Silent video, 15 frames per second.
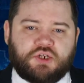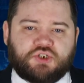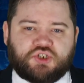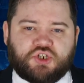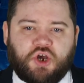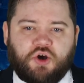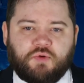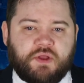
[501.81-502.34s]

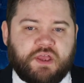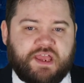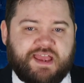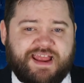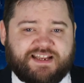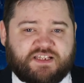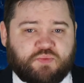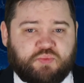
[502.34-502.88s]
So,
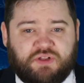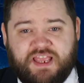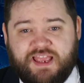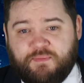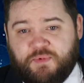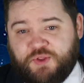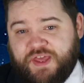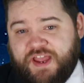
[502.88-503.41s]
it's
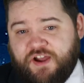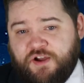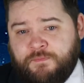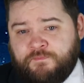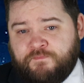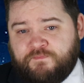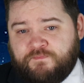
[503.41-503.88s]
playable there.